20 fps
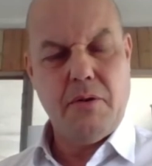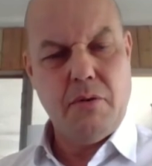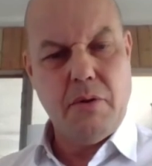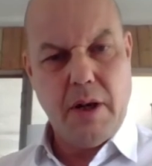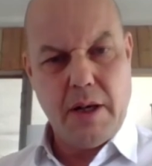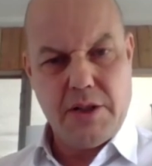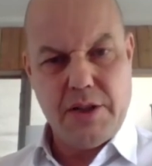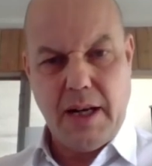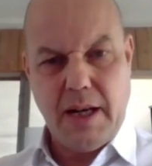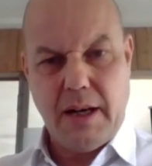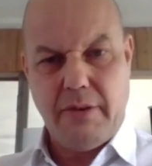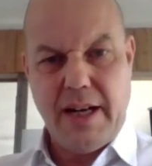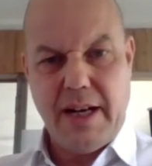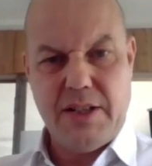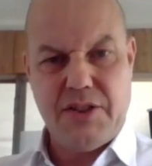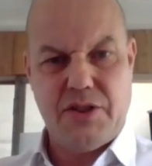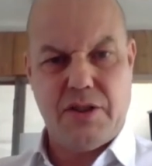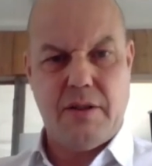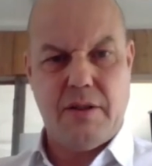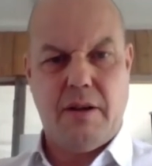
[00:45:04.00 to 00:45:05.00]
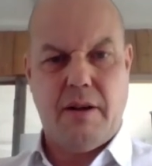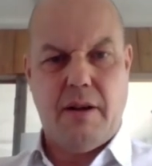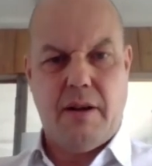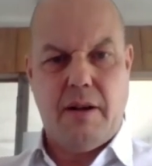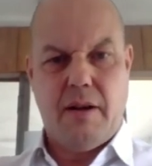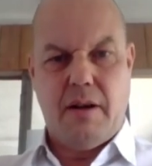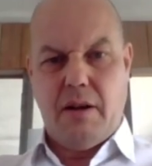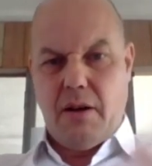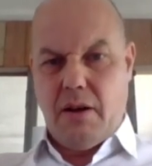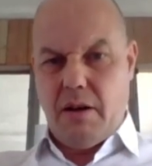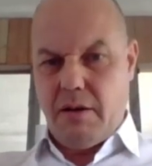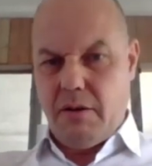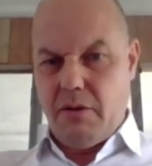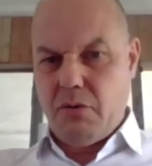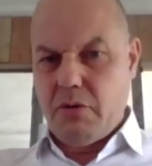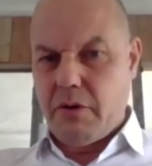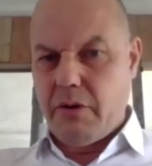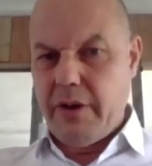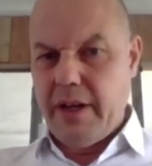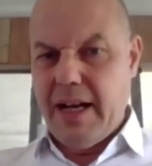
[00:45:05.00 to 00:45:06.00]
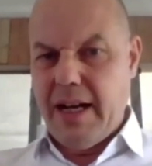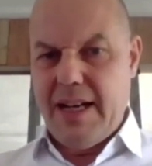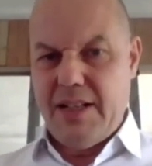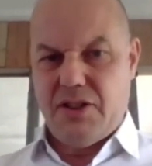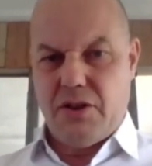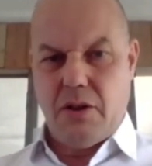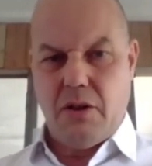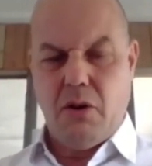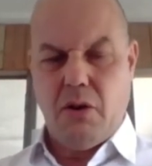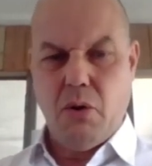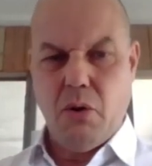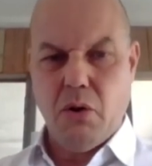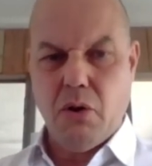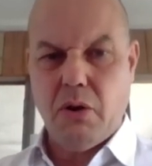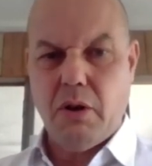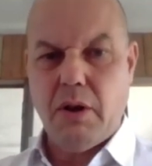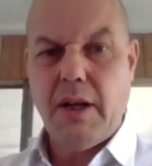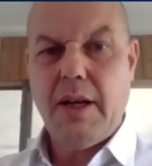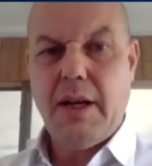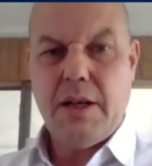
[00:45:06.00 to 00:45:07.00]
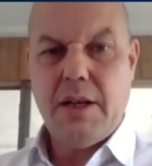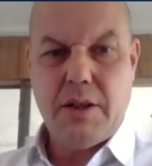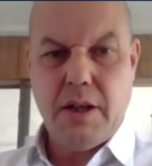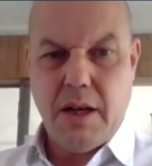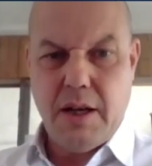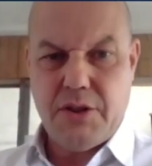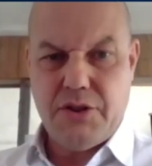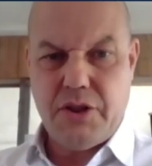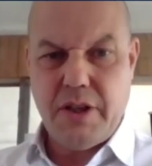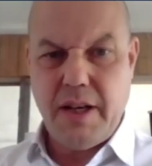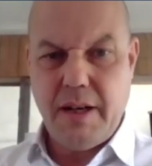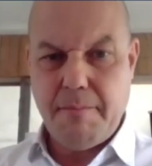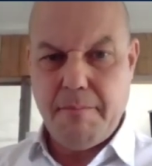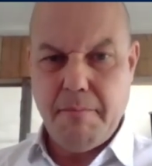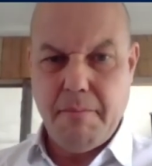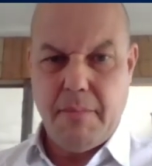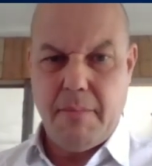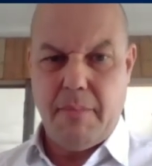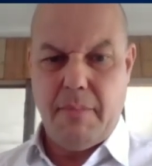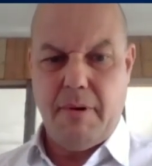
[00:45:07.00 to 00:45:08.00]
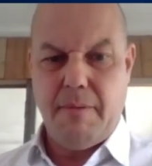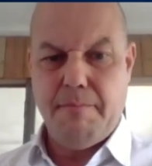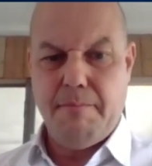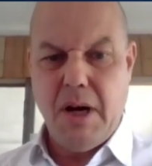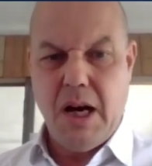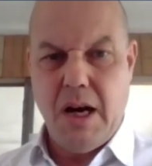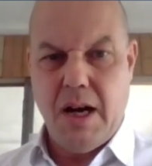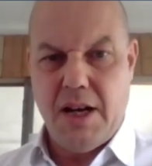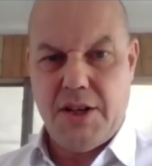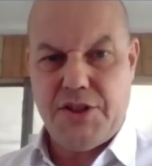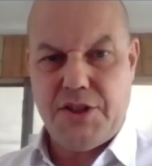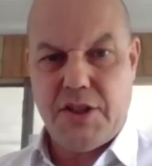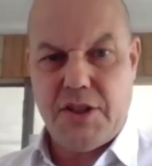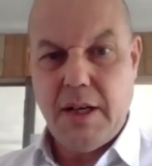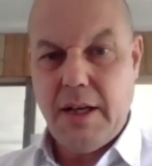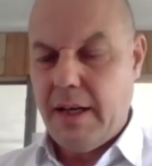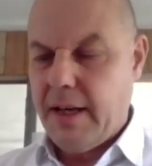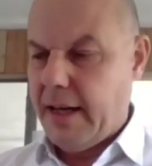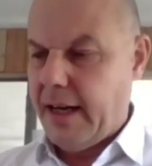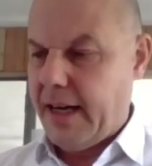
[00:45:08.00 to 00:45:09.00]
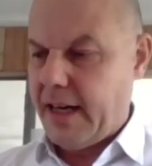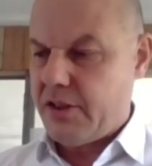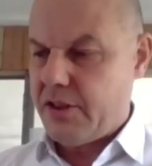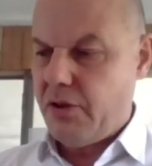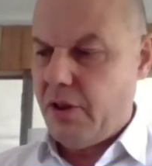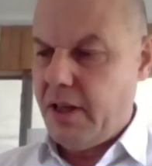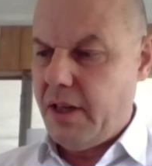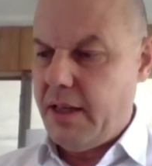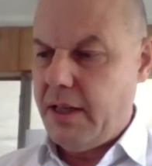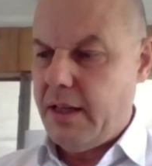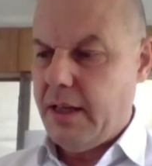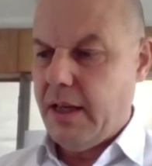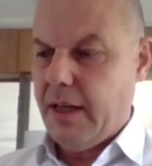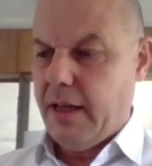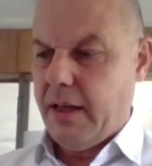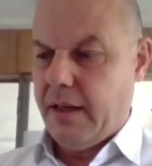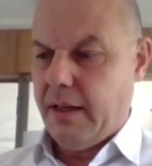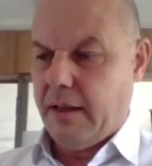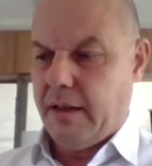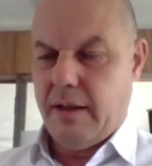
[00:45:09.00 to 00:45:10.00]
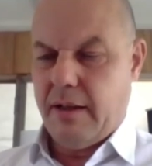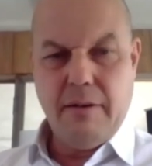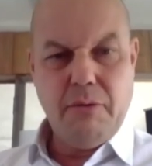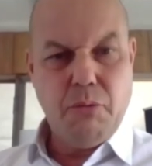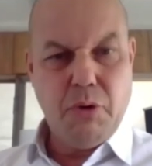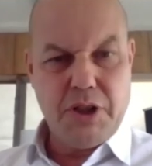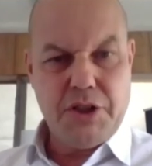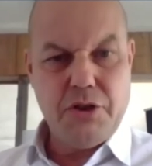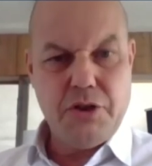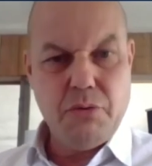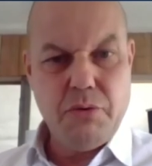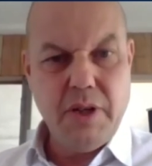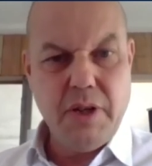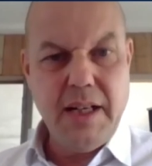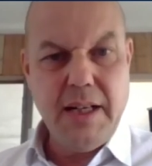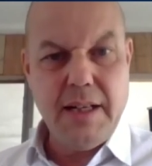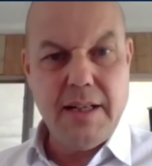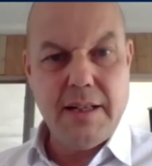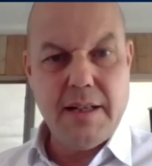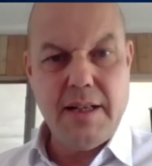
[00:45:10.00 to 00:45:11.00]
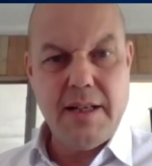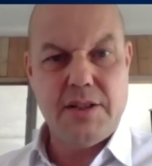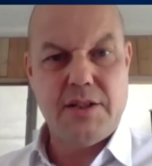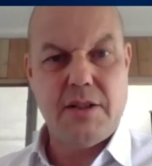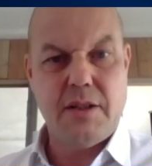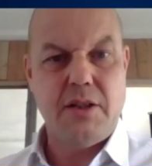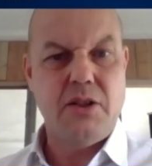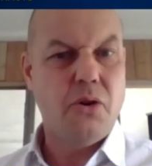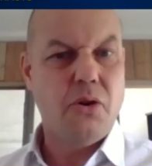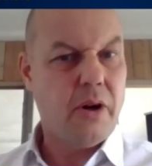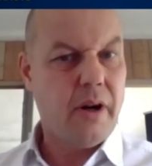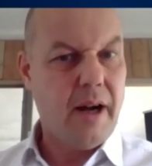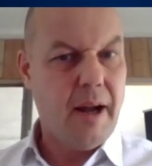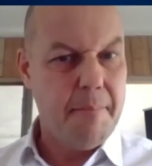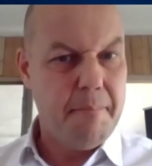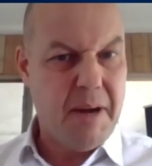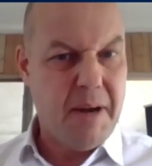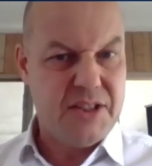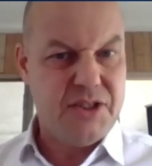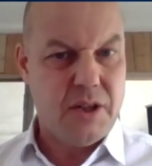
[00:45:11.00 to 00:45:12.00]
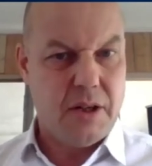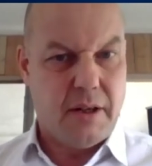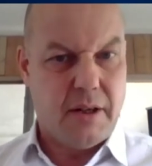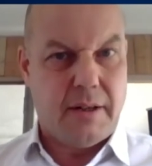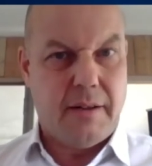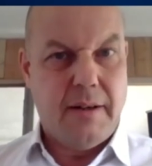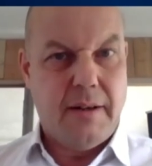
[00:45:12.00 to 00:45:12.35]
accelerates, who creates a whole dancing mass. Actually, what you need is your ambassador.